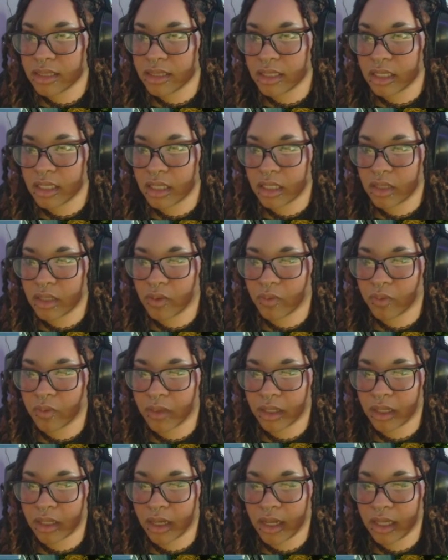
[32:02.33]
then
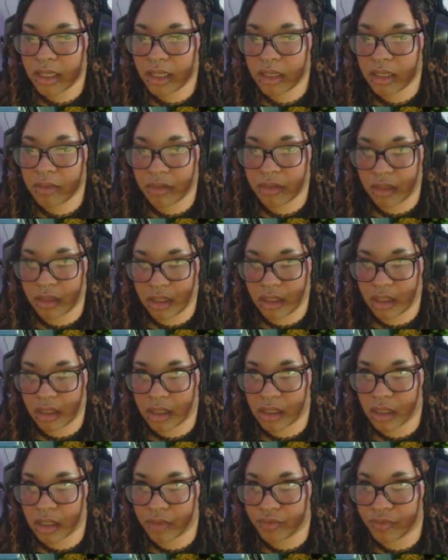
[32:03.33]
what I am
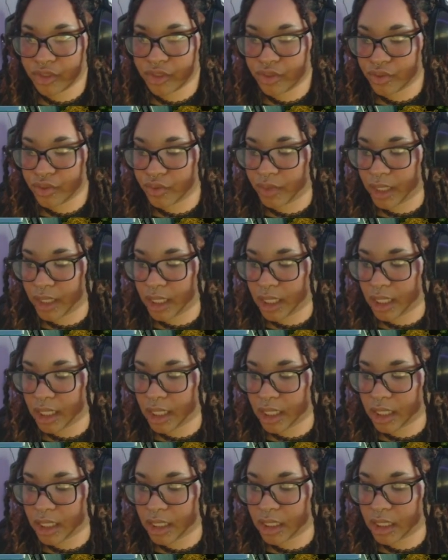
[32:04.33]
thinking of
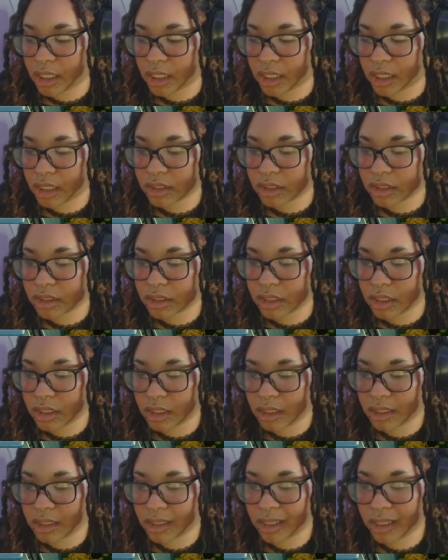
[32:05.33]
doing is
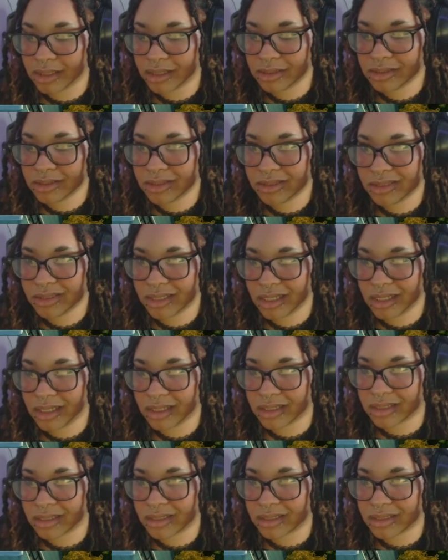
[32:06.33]
kind of just like
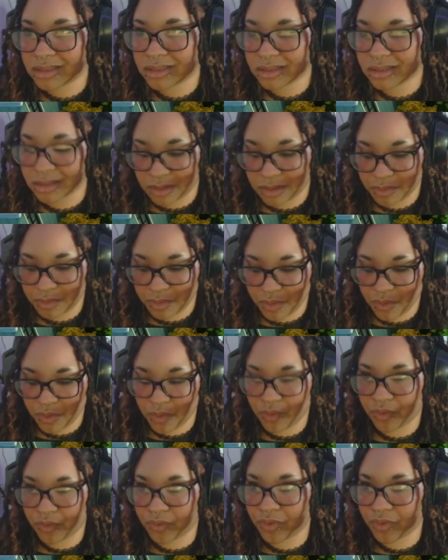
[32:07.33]
a
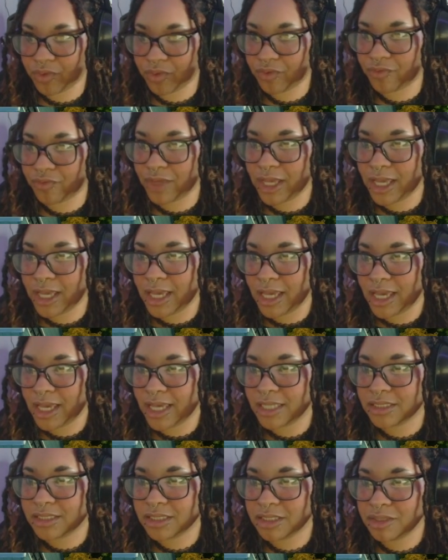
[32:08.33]
simple roof.
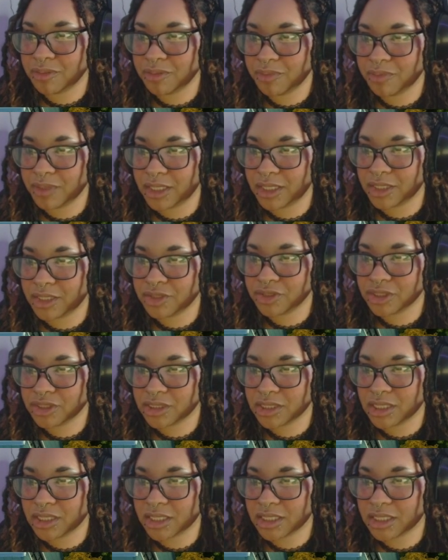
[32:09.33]
It's going to be
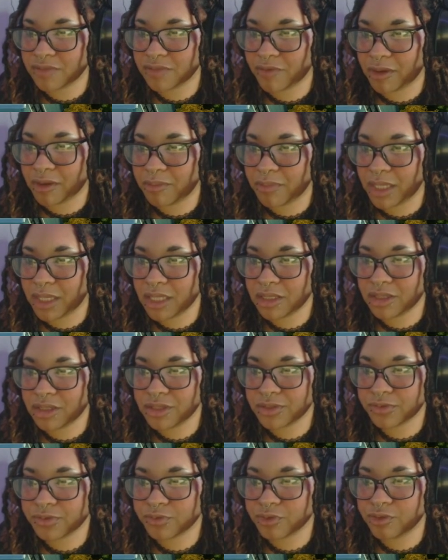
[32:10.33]
interesting because if I make
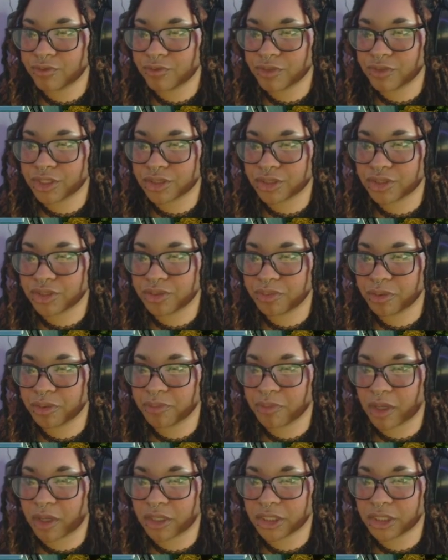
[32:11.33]
this roof look super
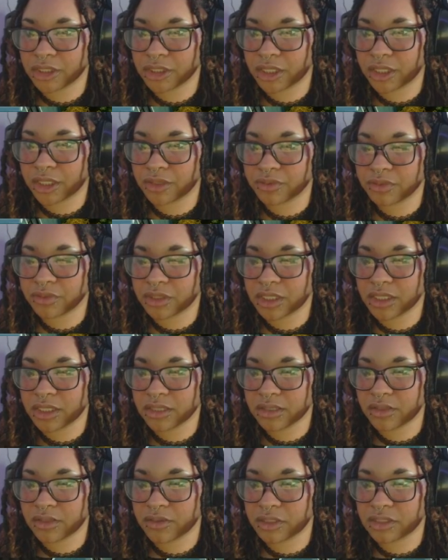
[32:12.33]
modern, I don't think
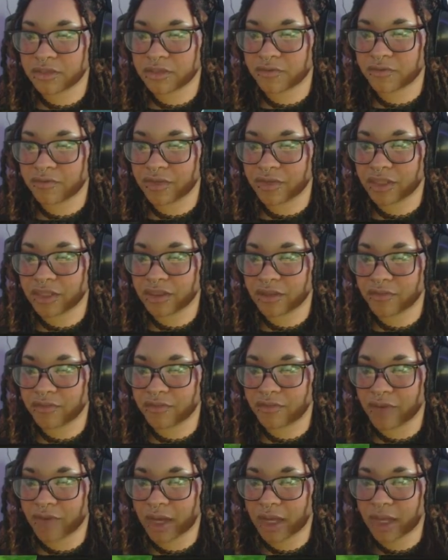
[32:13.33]
it's going to fit the
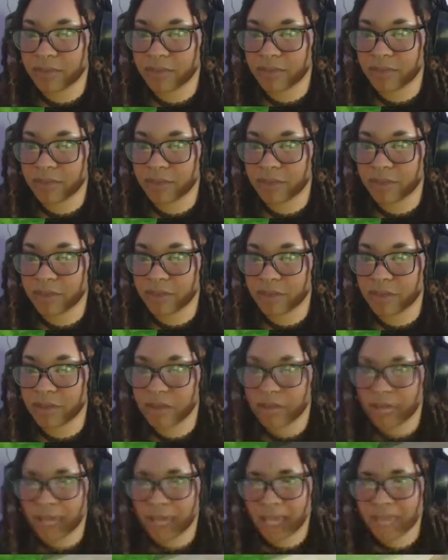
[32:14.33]
vibe very
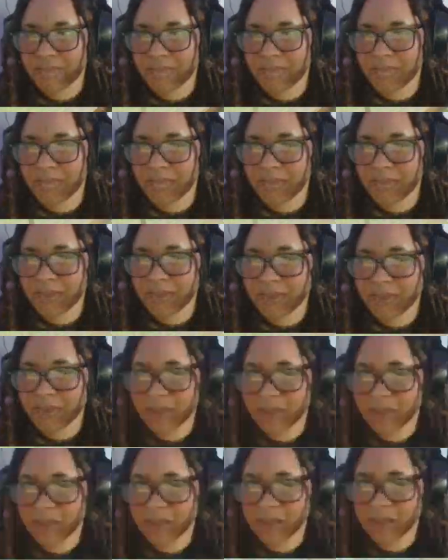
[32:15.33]
well. It may be
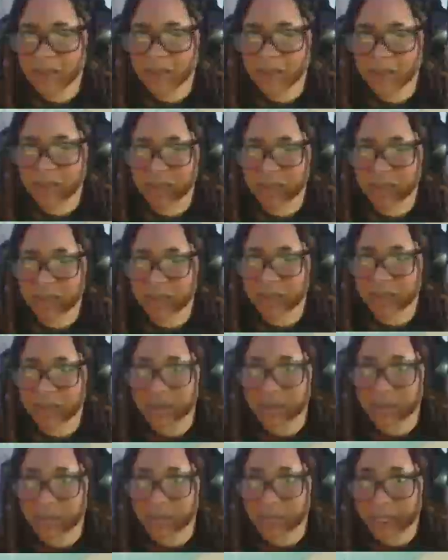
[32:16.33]
weird to
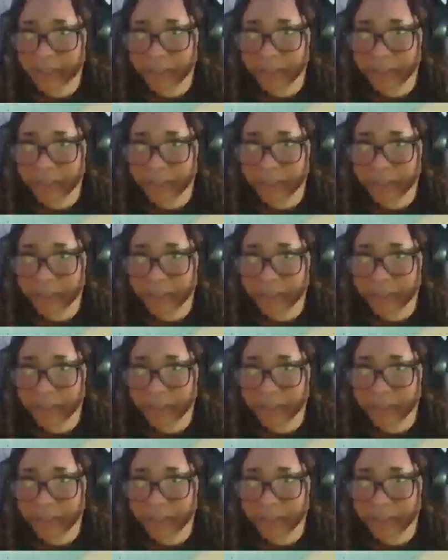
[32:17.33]
somebody,